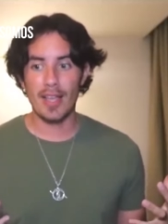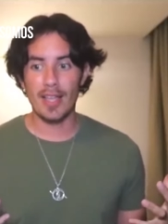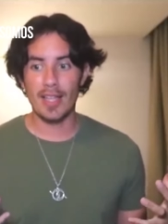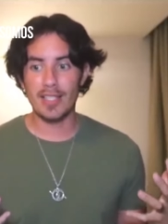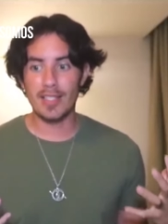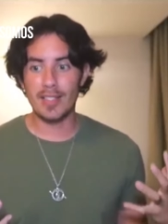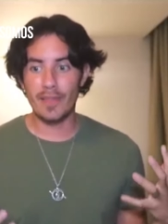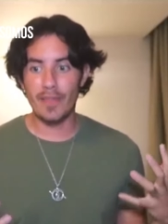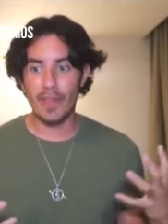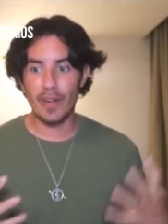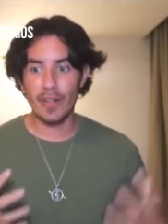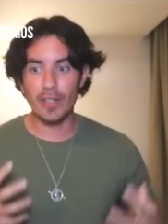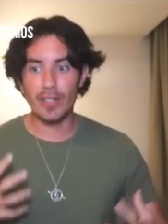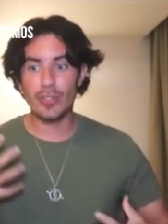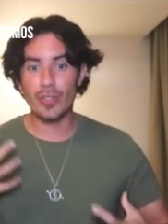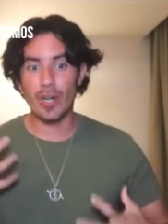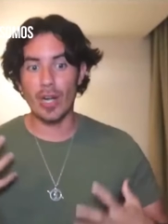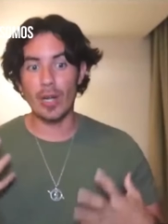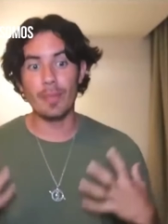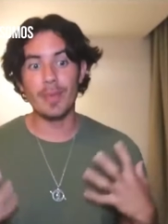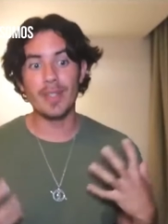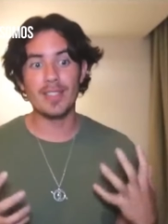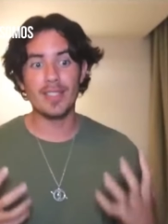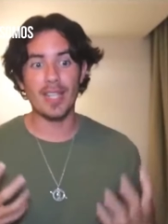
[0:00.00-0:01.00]
it's very
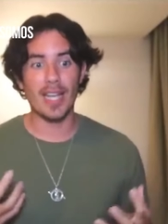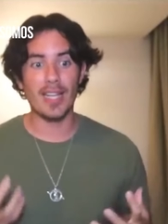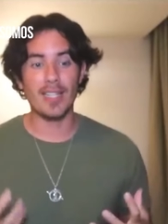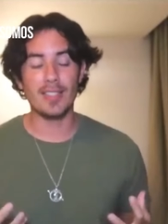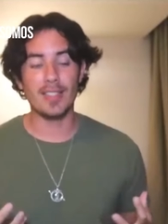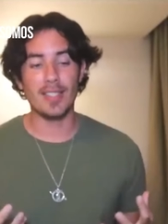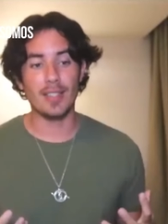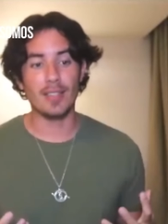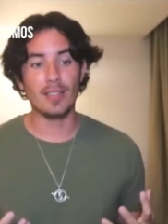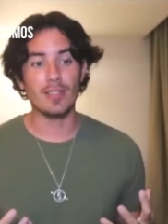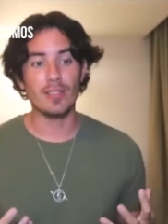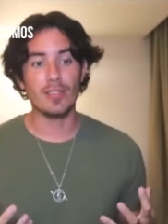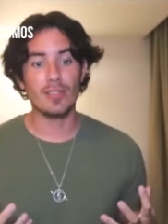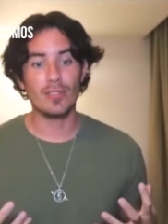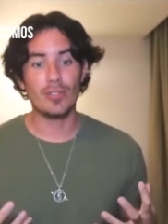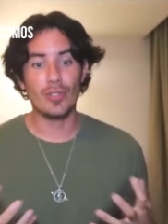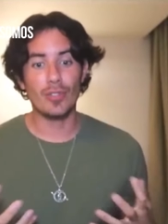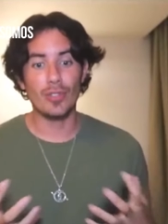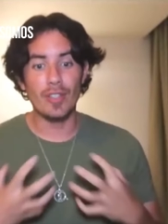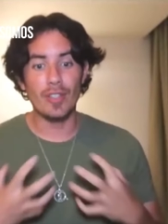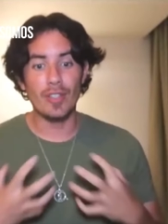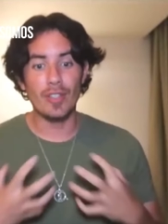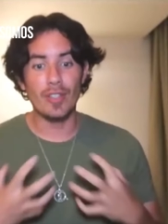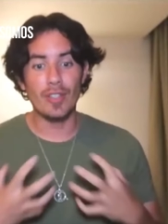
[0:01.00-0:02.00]
traumatizing
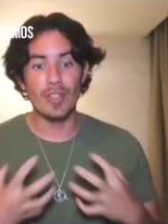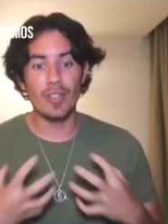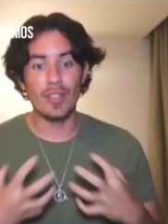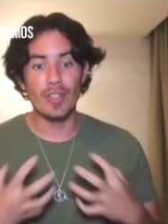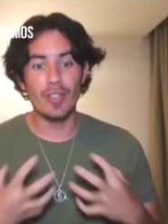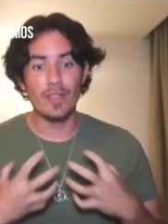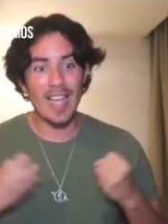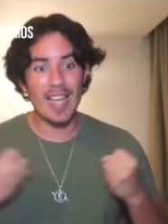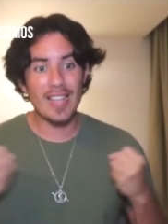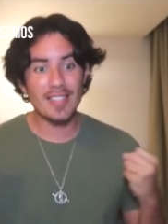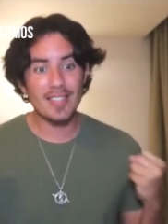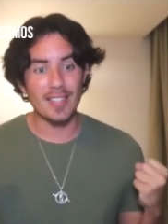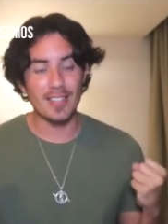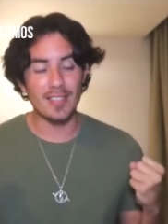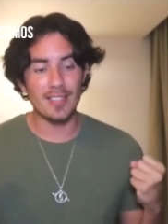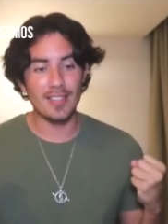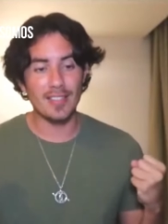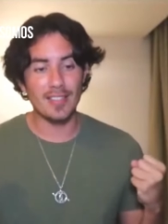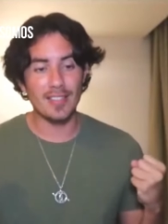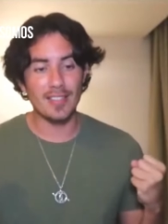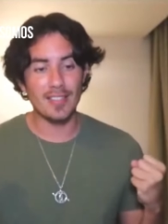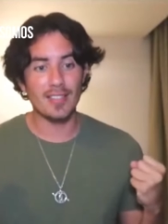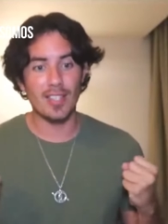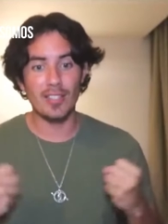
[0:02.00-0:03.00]
to divide the
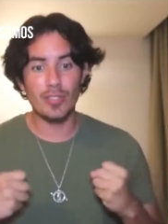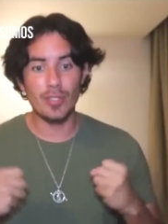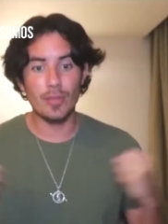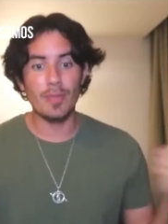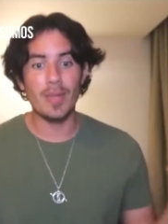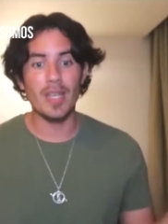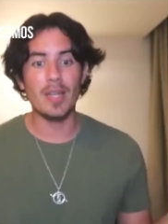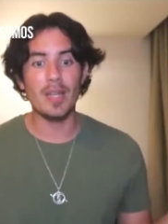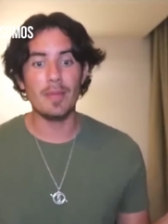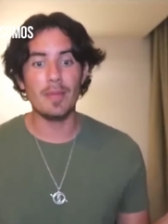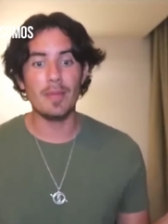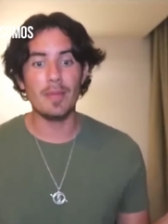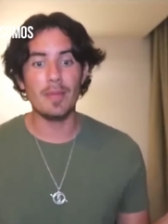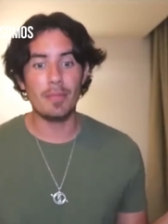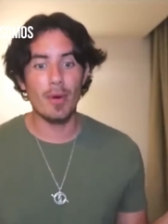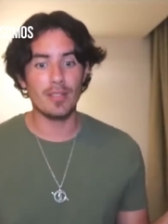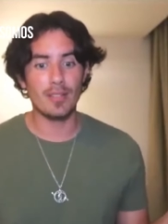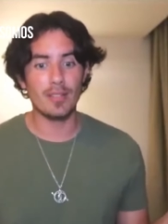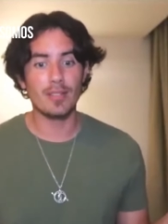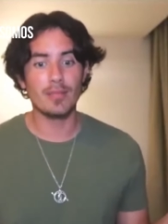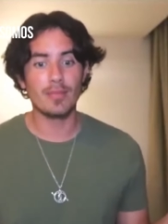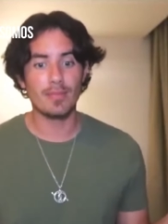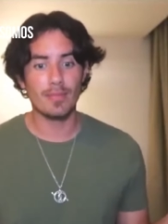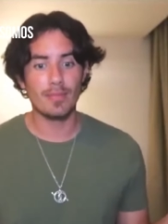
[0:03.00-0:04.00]
essence into many
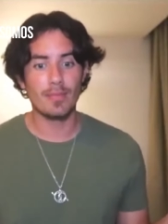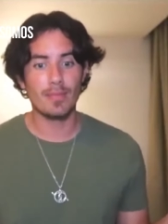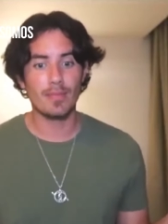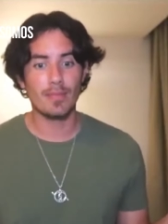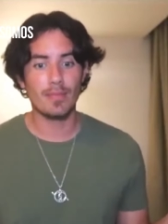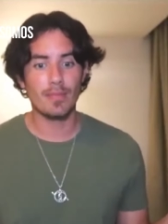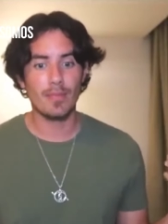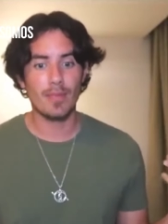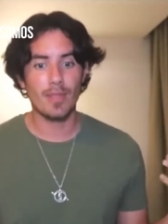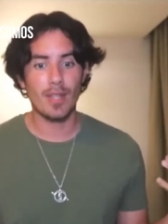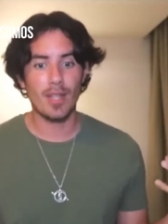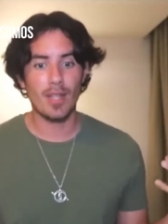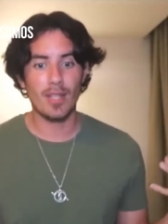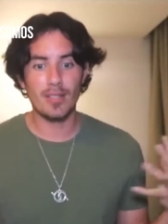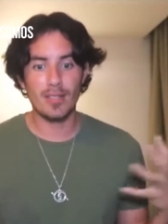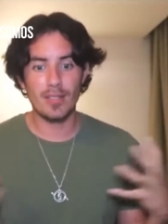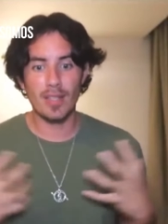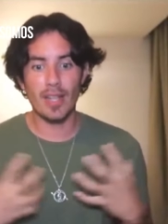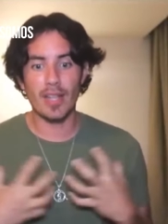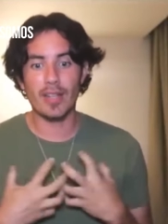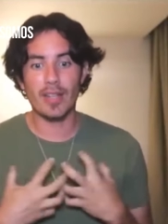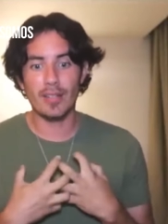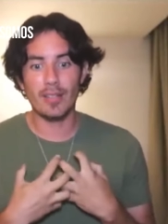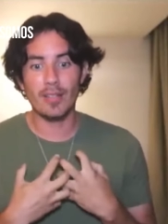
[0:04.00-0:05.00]
parts.
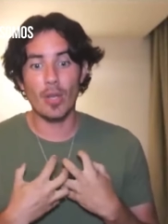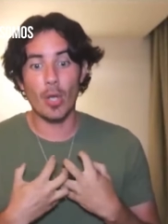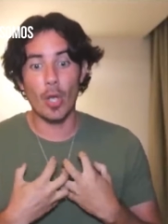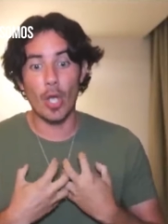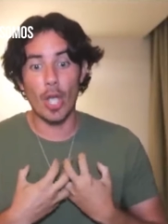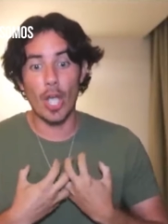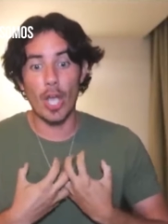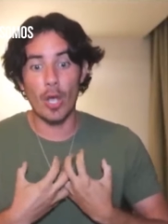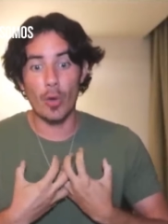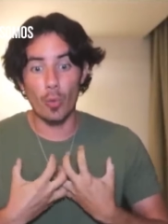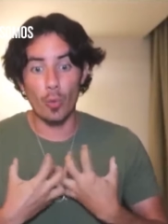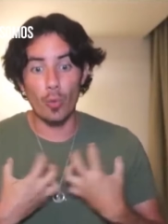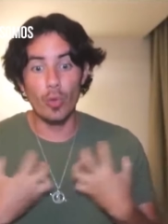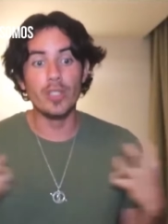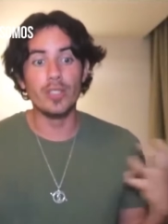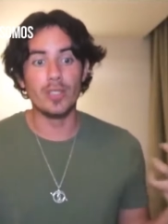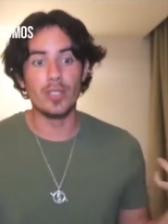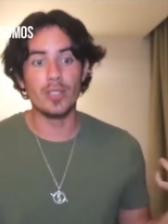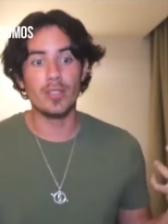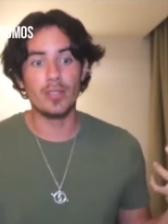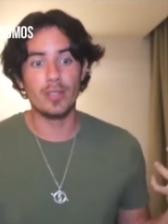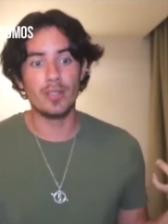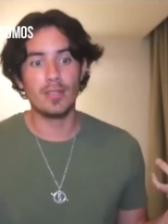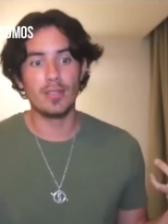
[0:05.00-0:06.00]
It's like a
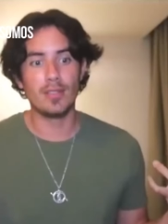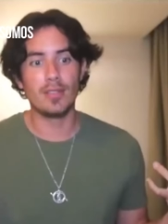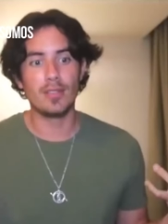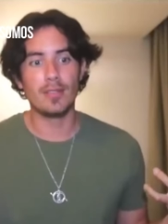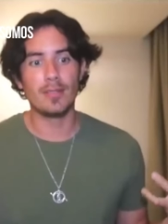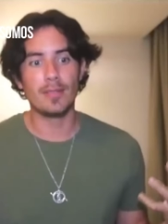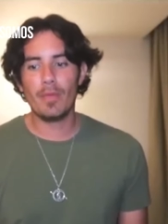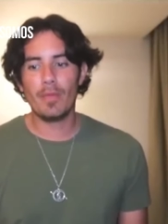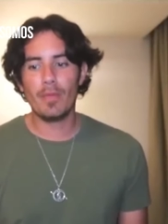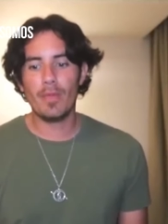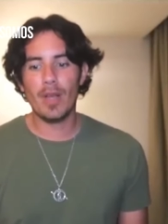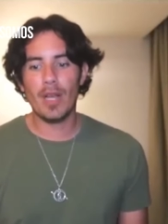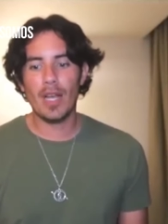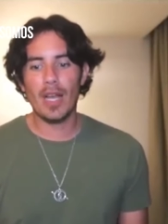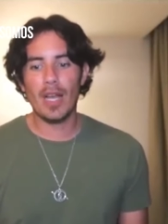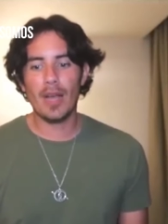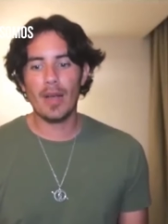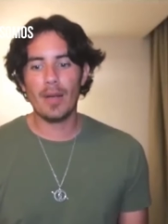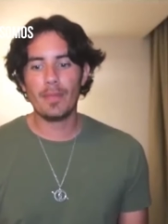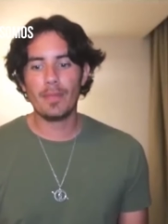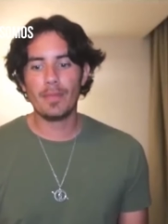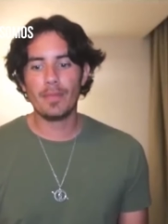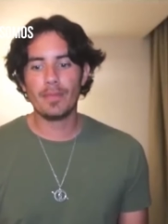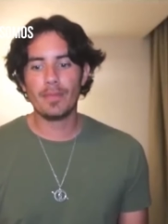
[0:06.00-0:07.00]
wound.
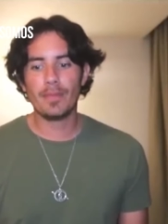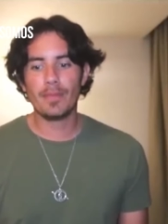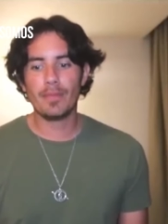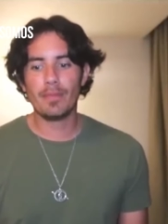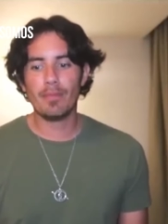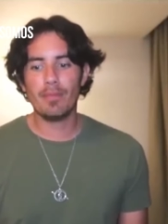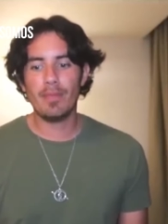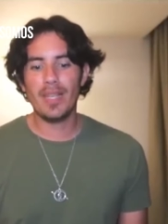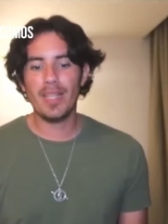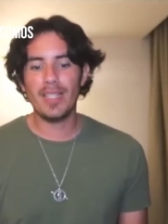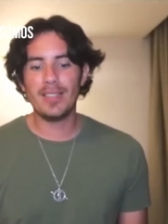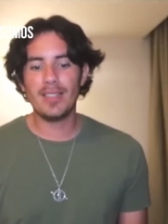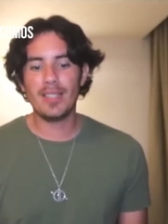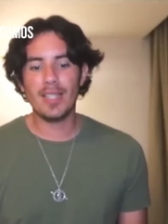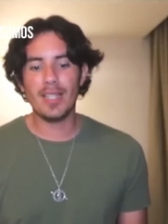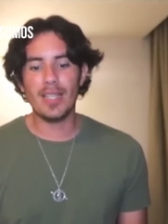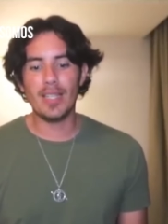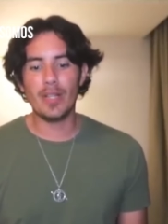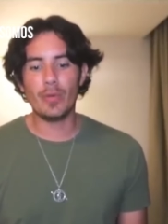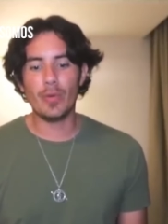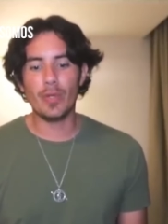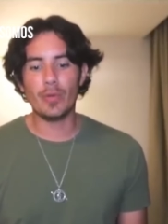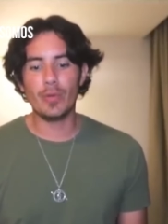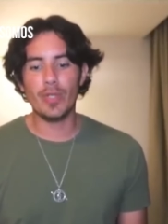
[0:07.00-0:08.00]

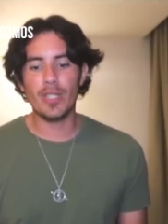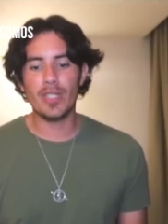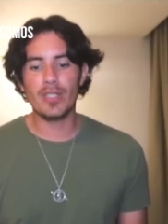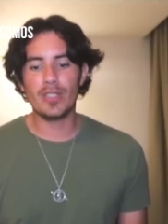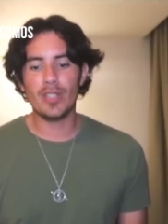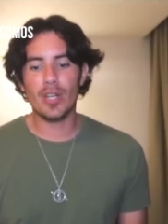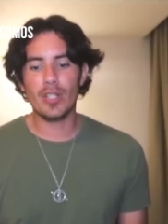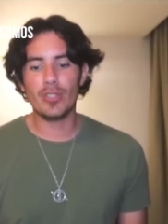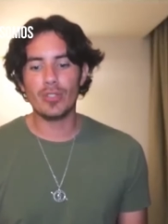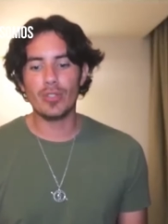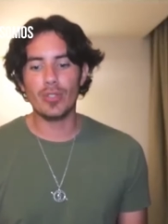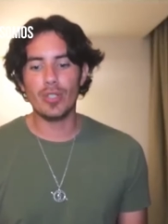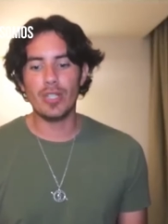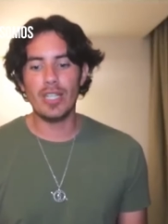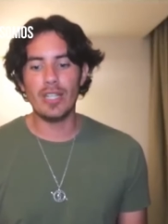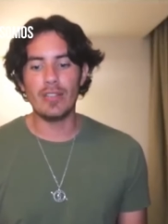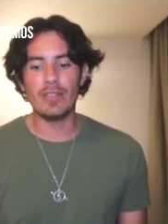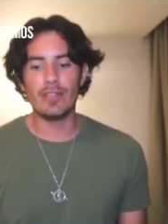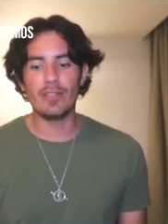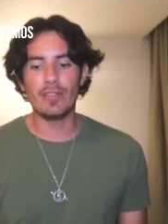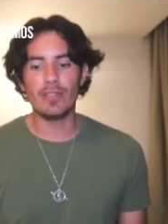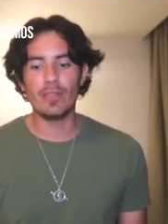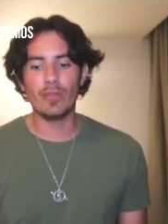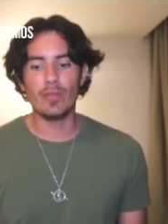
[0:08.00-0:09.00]
Basically, when we start to
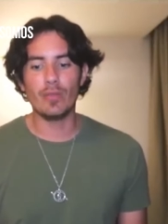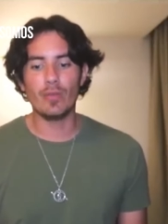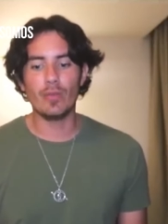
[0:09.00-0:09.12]
live,